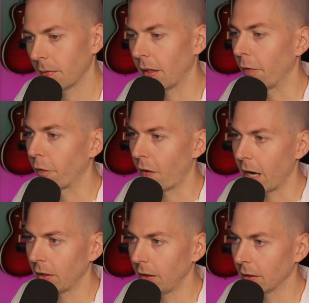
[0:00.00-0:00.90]
And
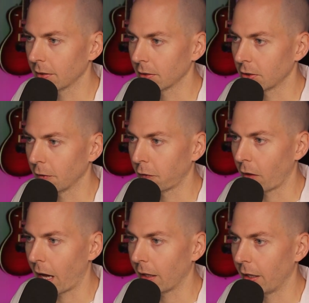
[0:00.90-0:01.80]
finally, let's listen to
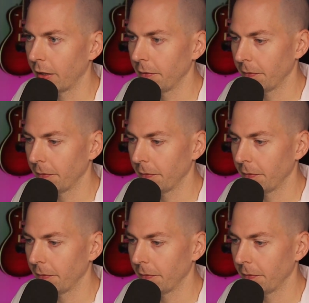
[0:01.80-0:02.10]
Flatline.